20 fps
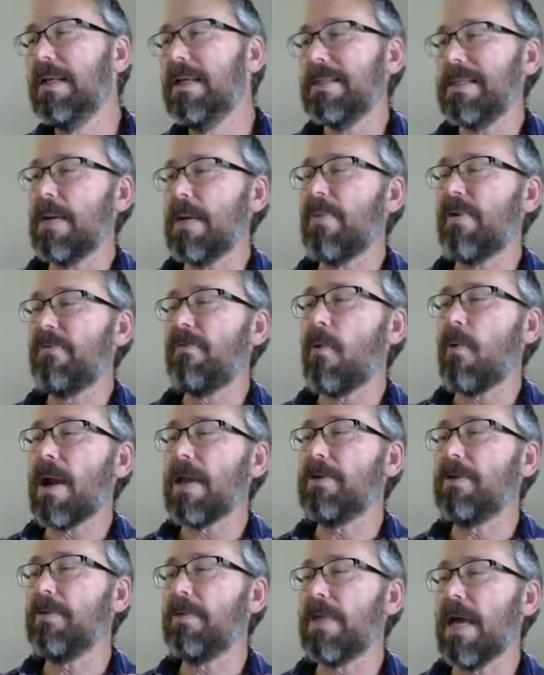Now, before I
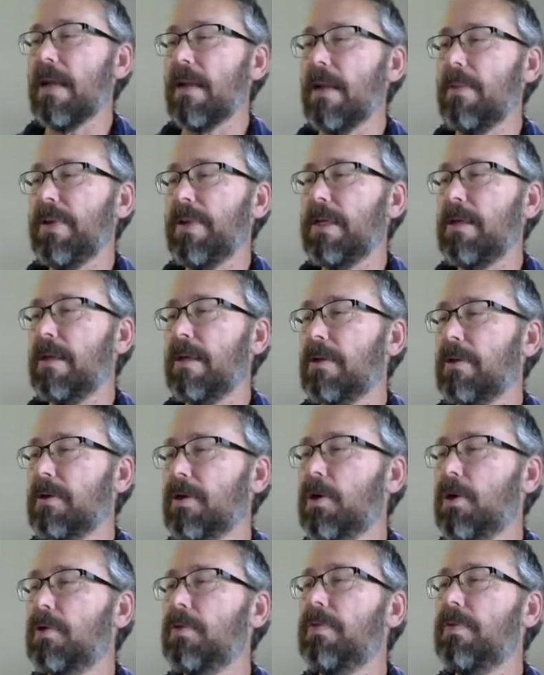do that, let me color
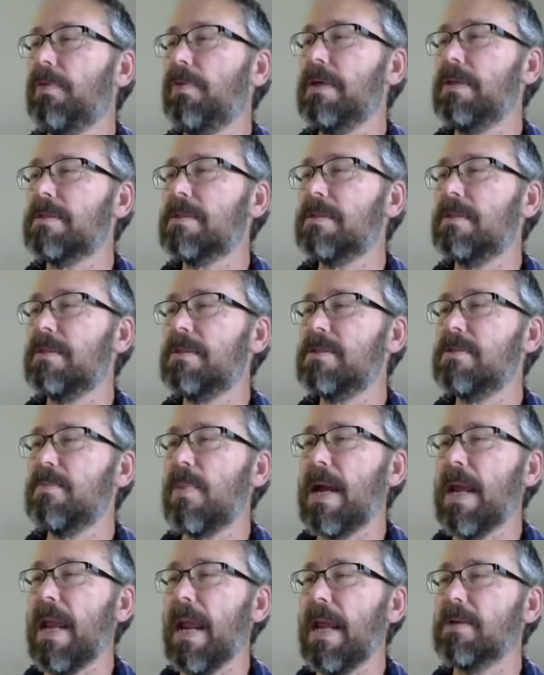code this. This is
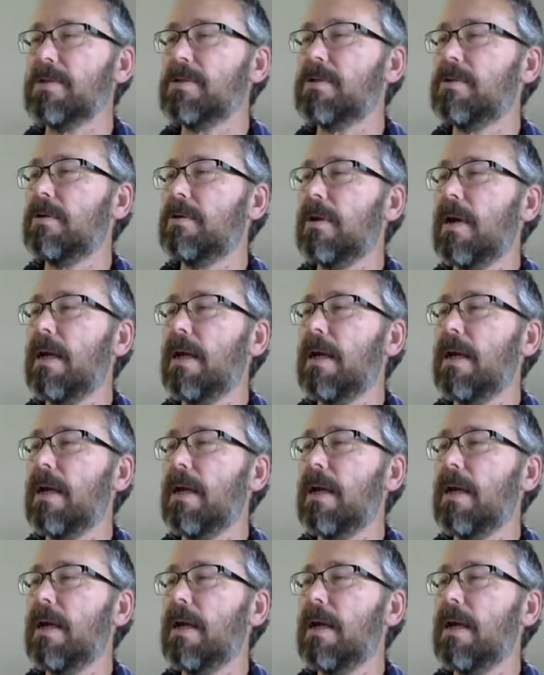my answer.